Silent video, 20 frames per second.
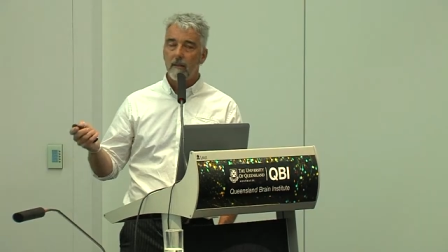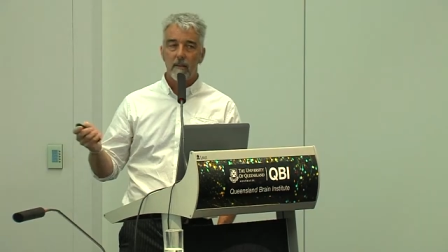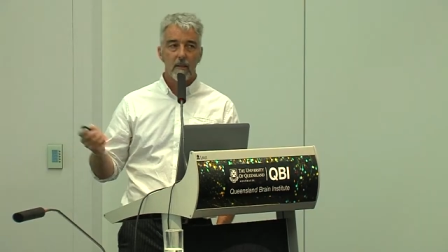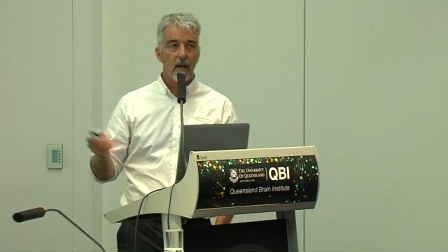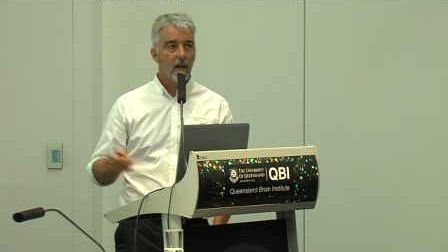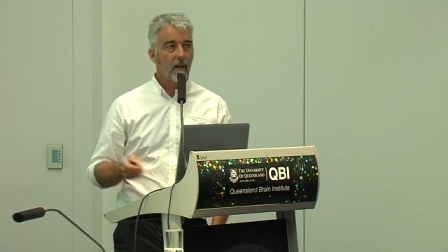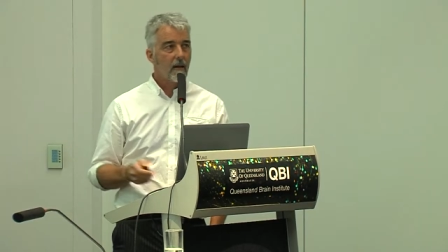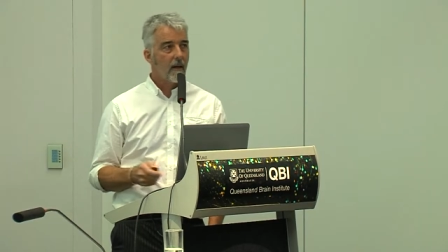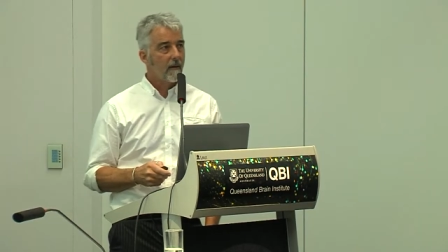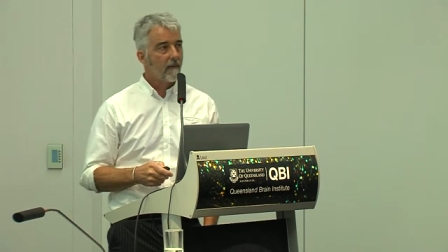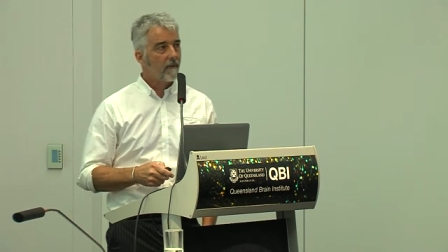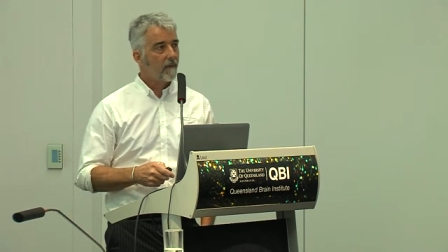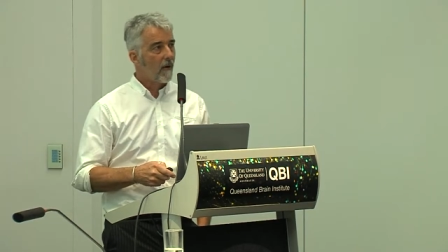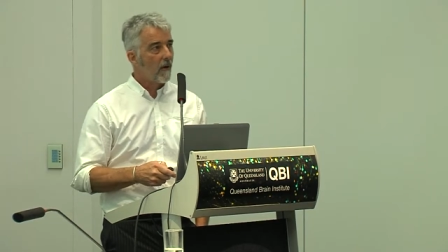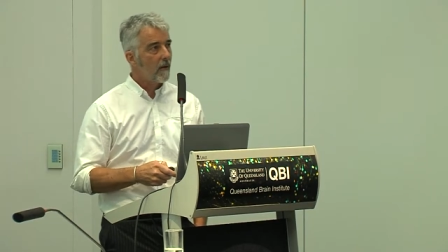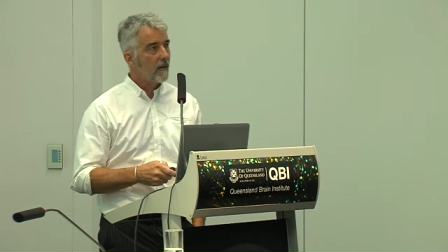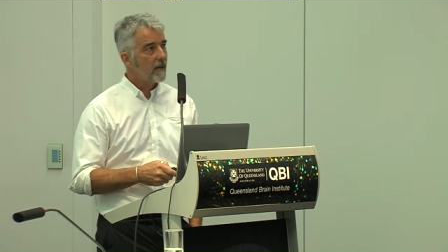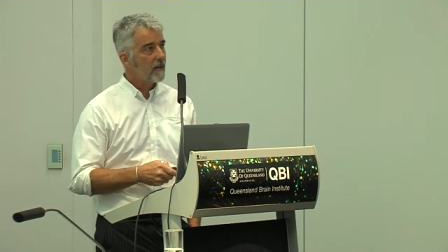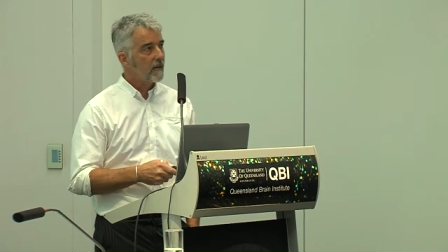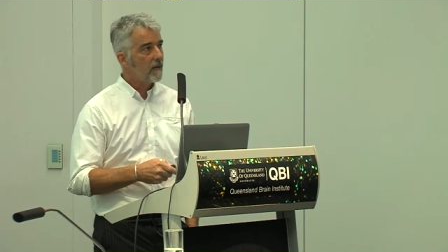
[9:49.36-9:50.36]
cycad
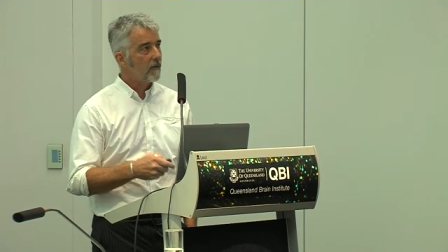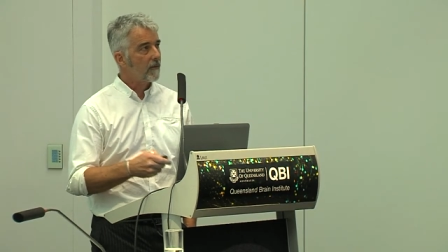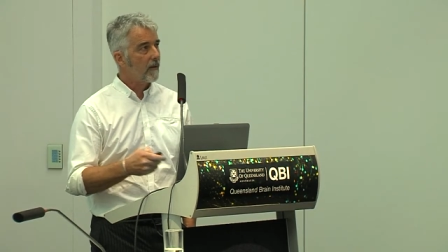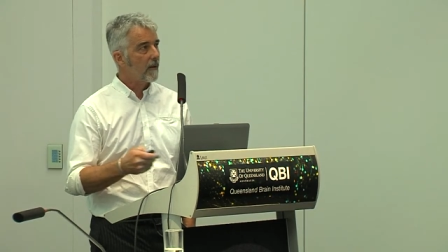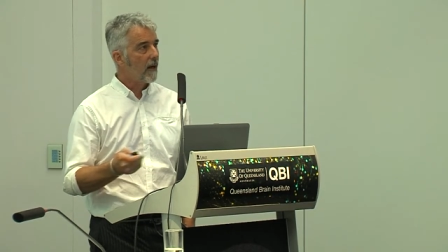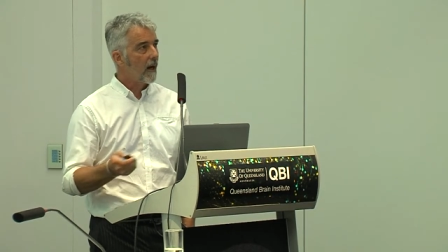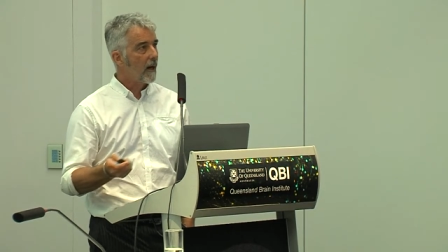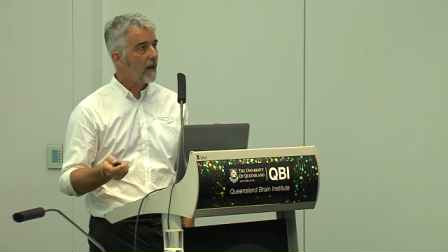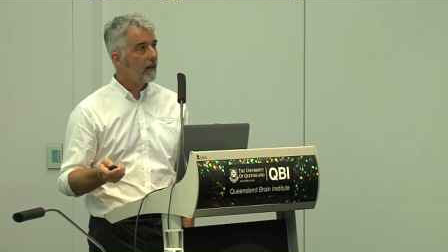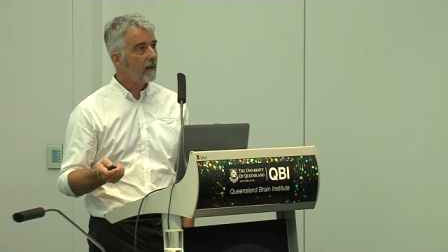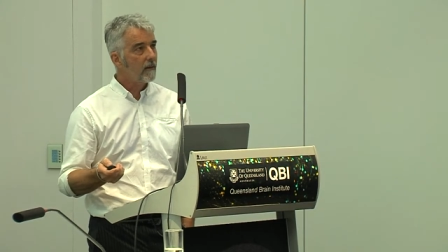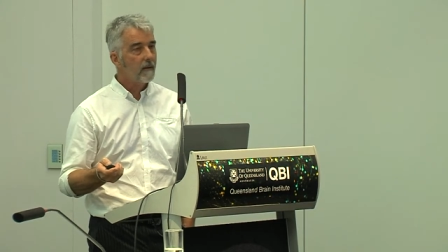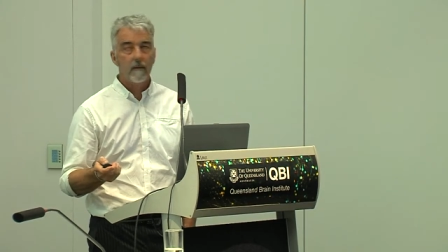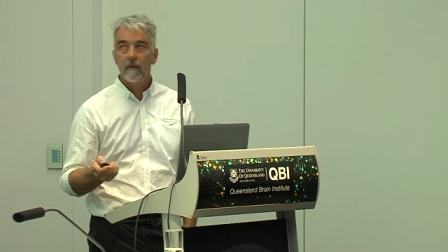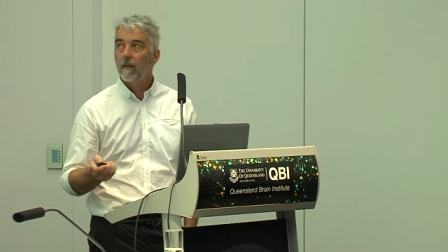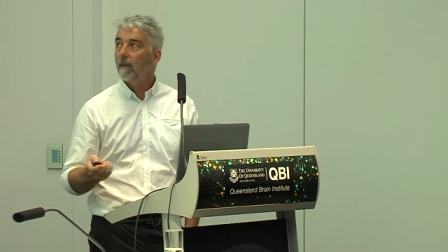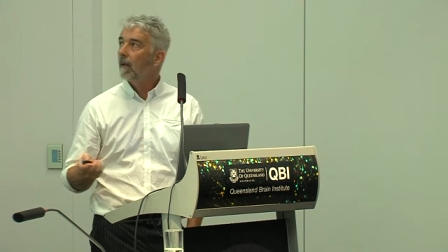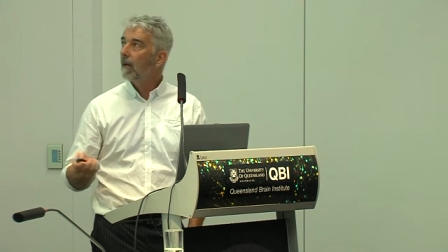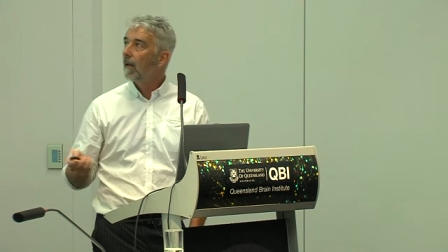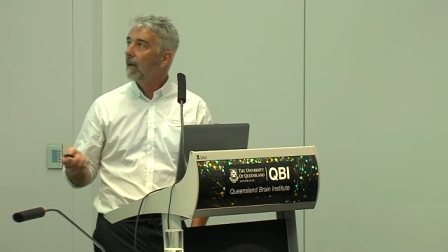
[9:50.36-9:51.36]
forests over the island.